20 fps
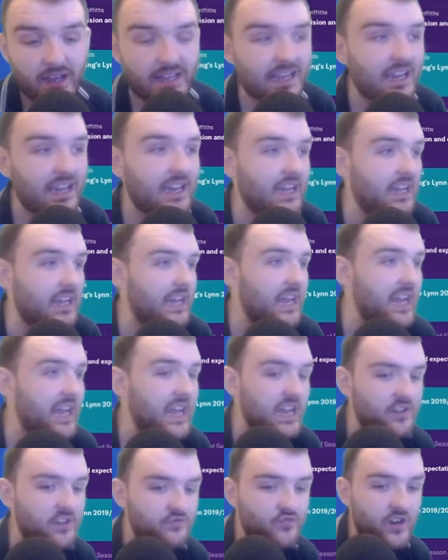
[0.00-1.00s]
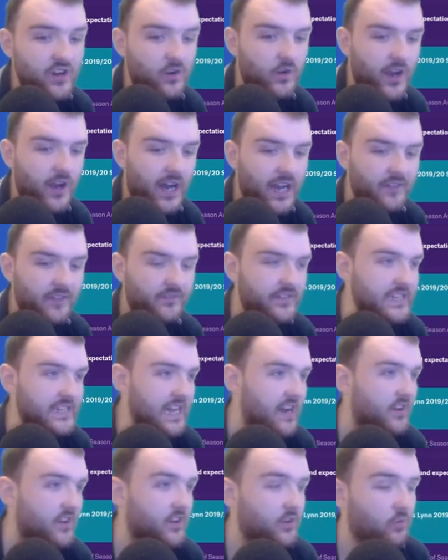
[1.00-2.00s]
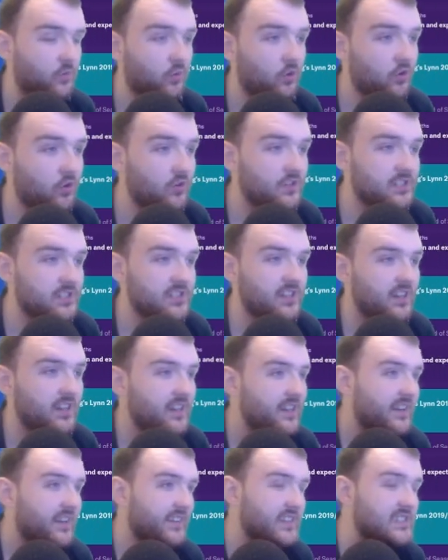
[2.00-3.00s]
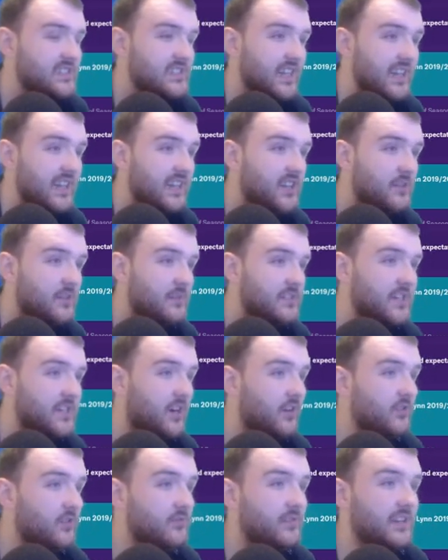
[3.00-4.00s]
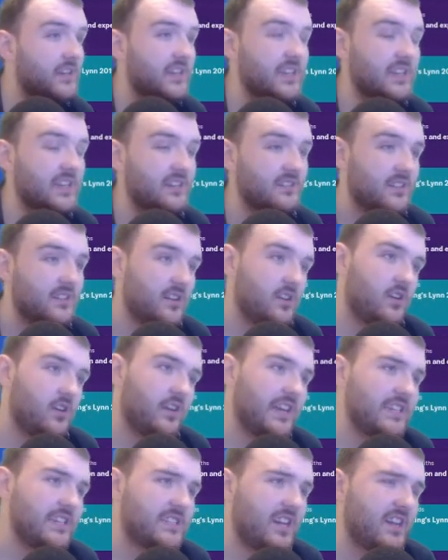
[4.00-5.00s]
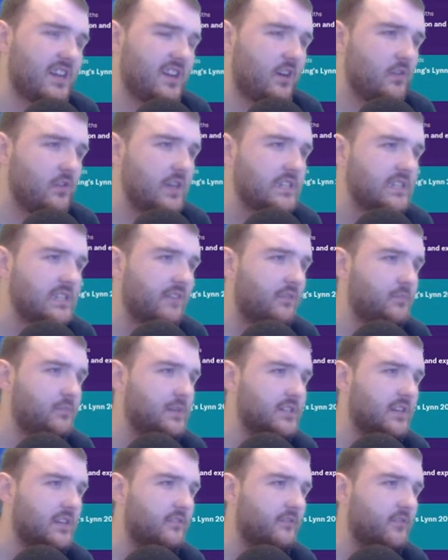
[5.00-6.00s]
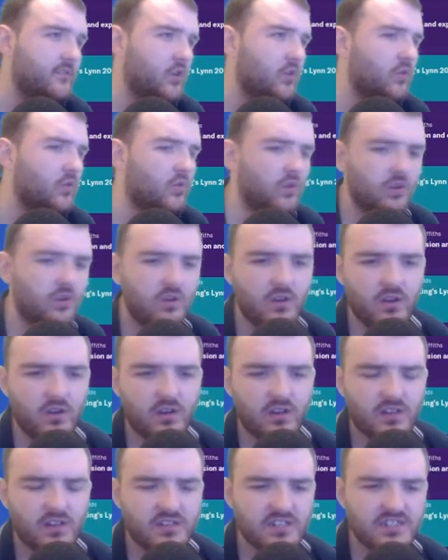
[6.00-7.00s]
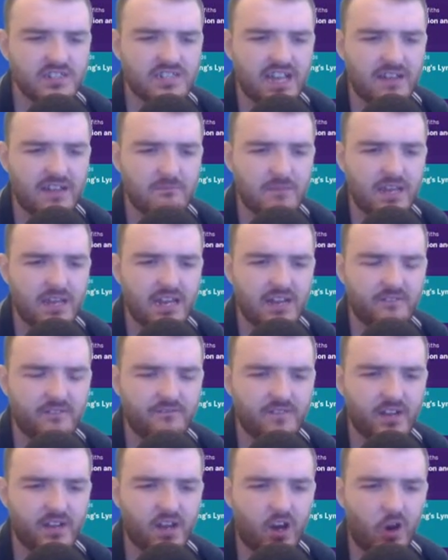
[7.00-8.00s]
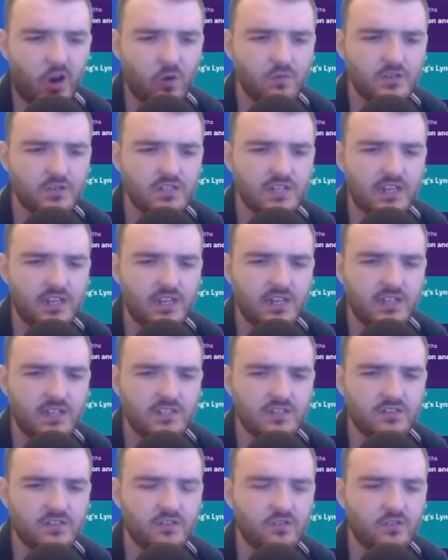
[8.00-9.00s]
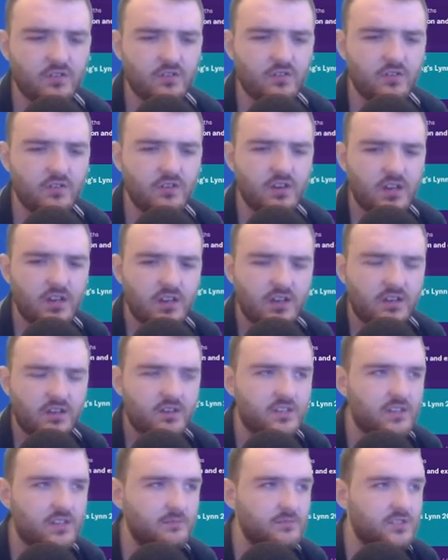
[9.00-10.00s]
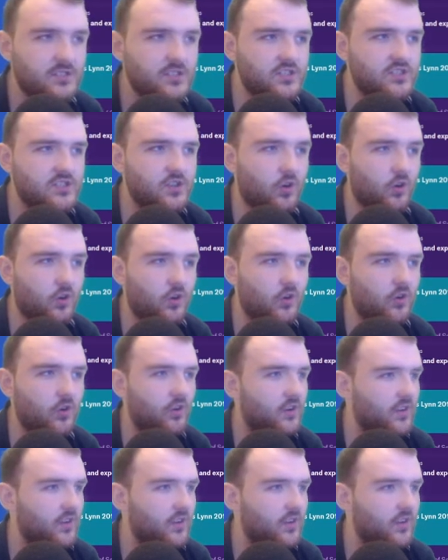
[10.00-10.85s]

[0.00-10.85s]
getting in real life down at the Walks. The stadium is only, that's saying only 7% full. Does that mean for the whole season? Or, because I'm sure,